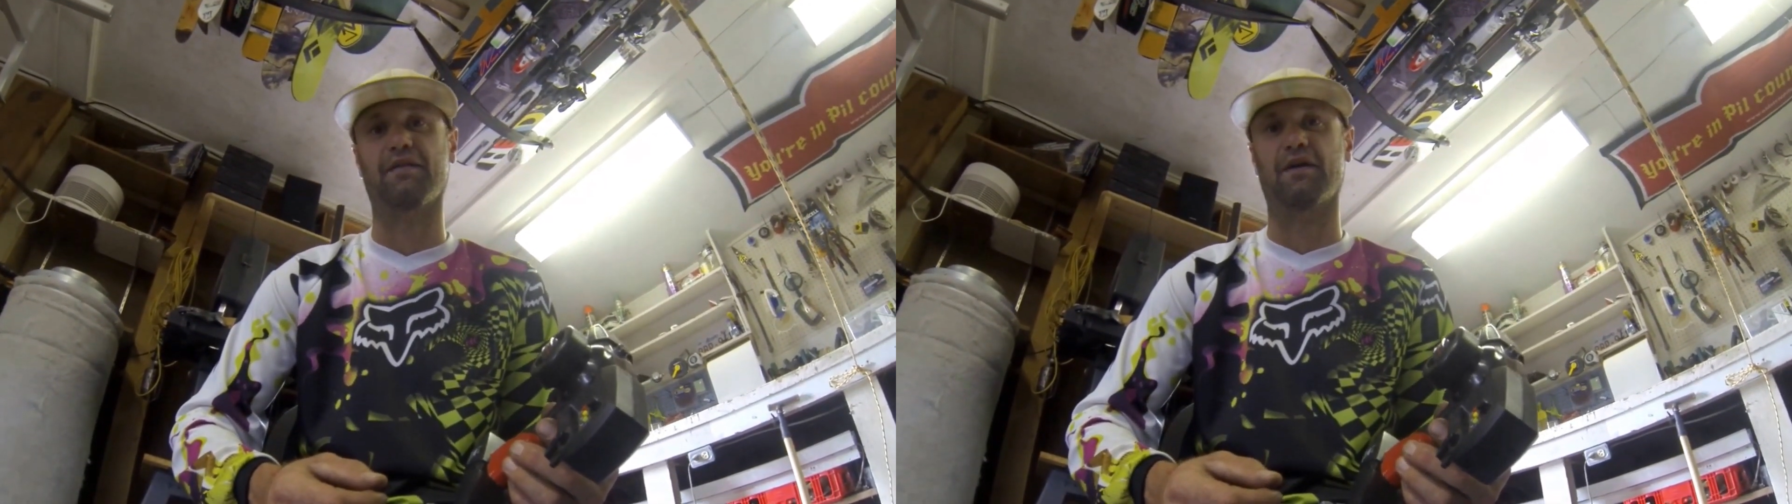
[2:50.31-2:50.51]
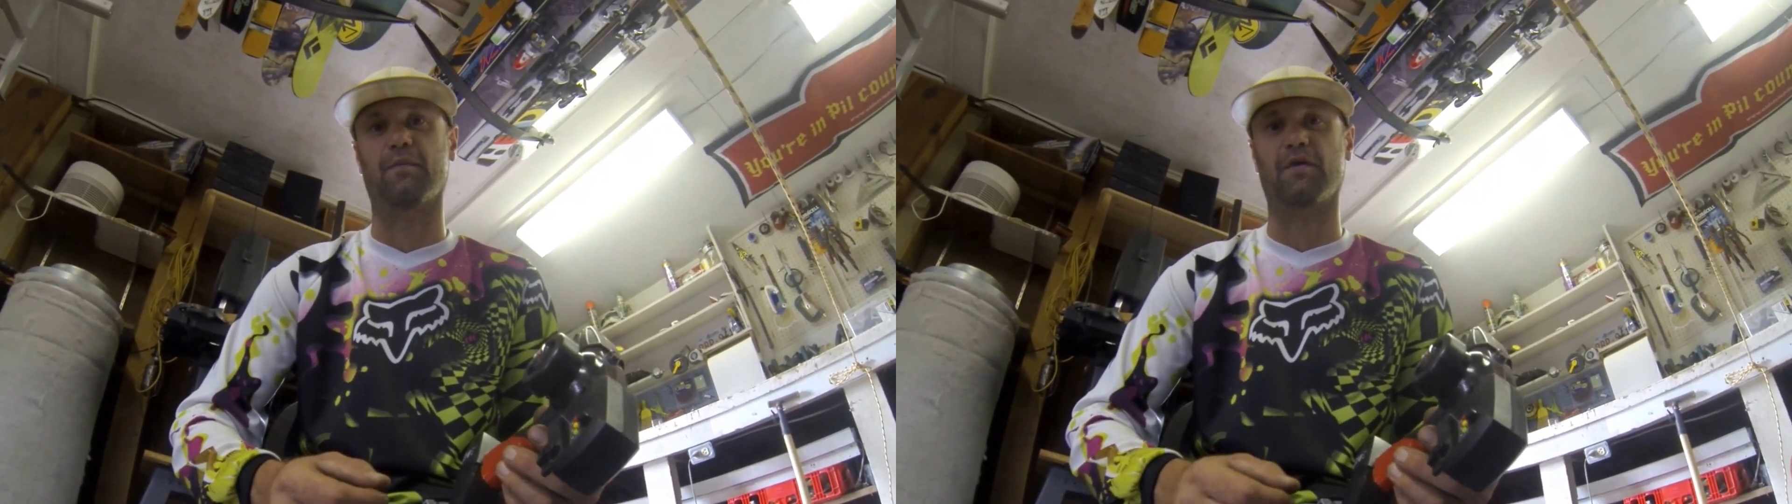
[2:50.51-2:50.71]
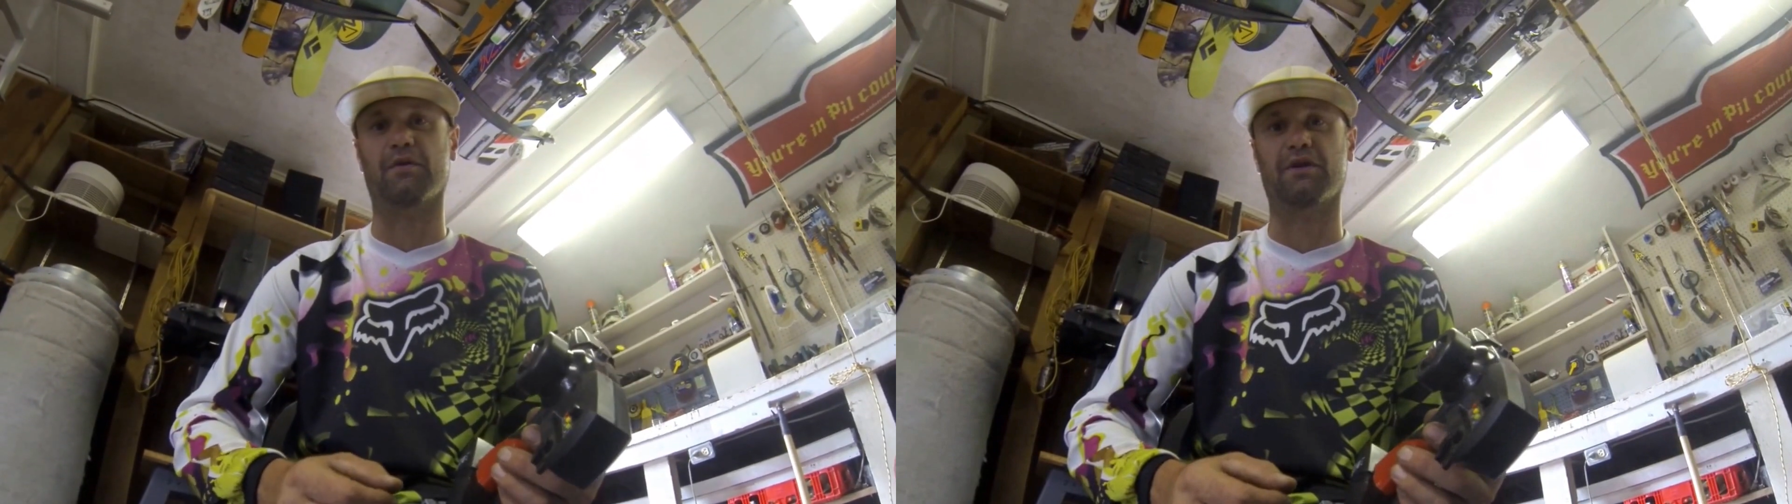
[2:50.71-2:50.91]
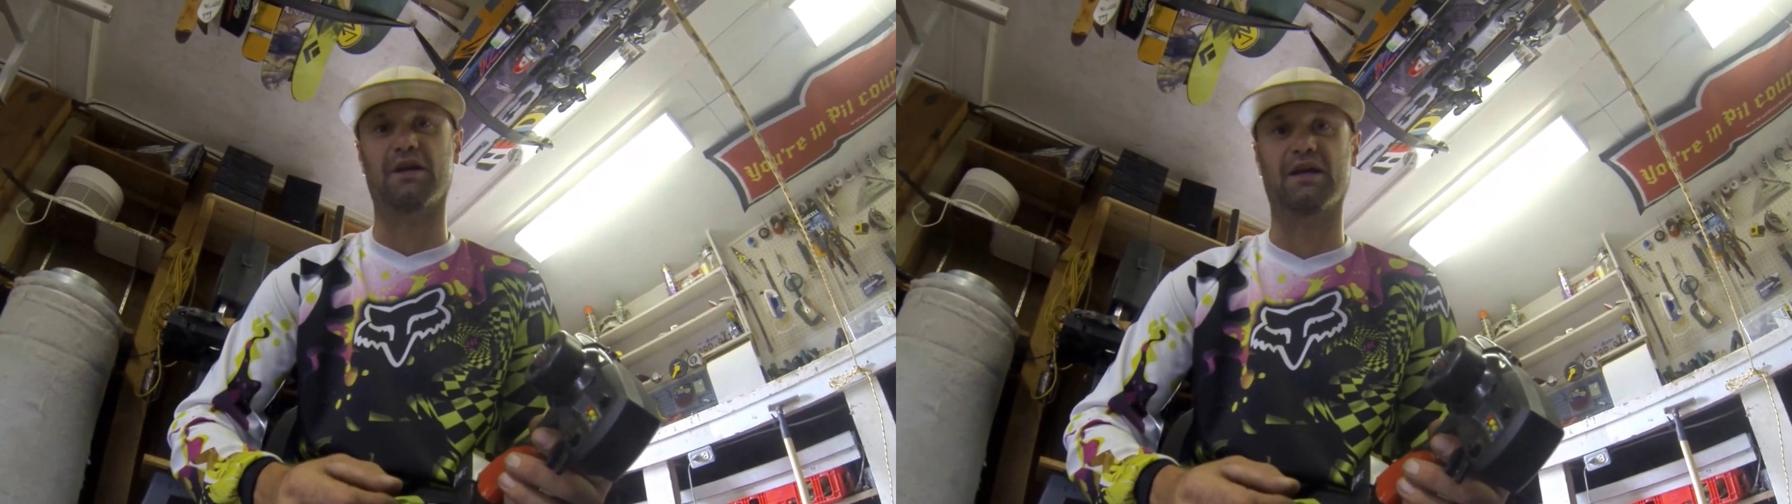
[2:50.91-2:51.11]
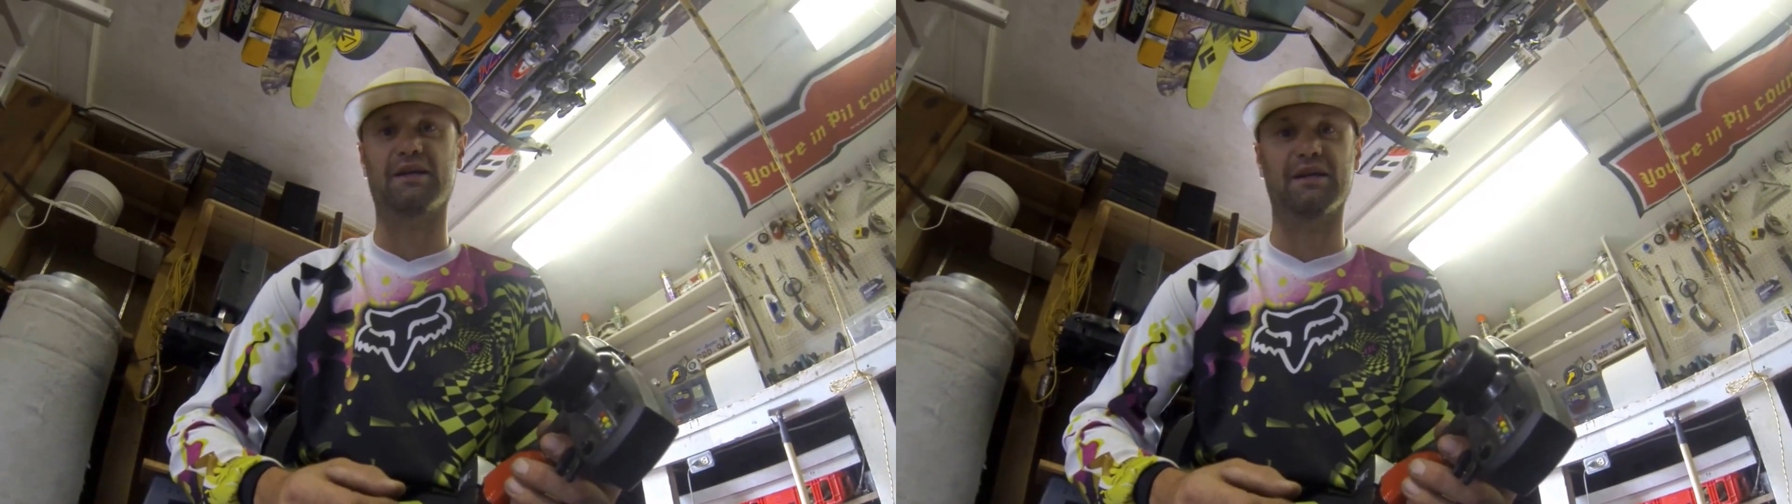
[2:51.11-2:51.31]
that'd be a really
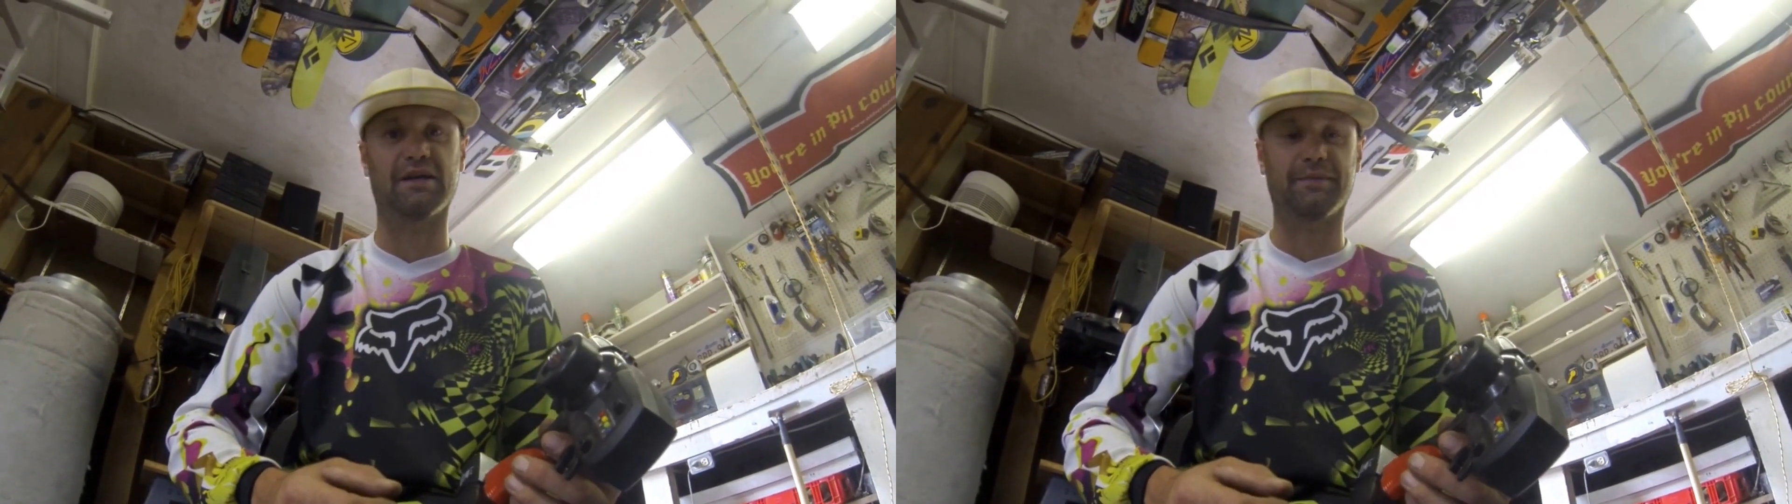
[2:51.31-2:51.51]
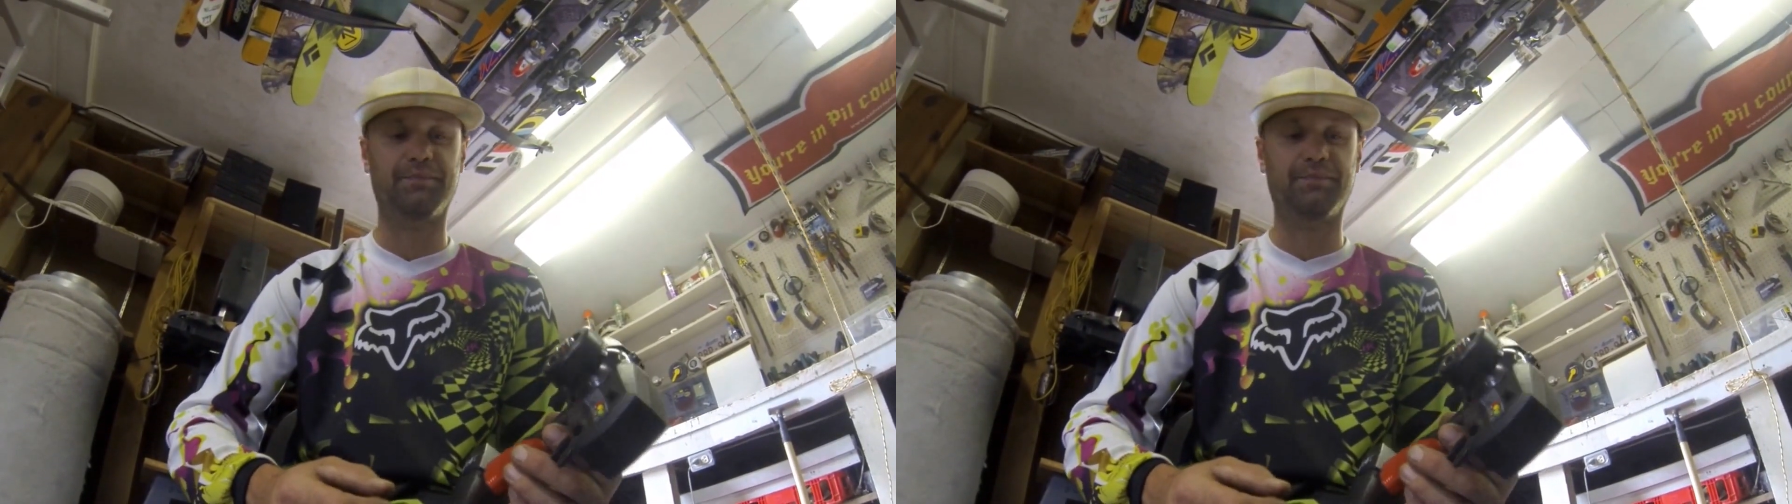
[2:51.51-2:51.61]
good idea.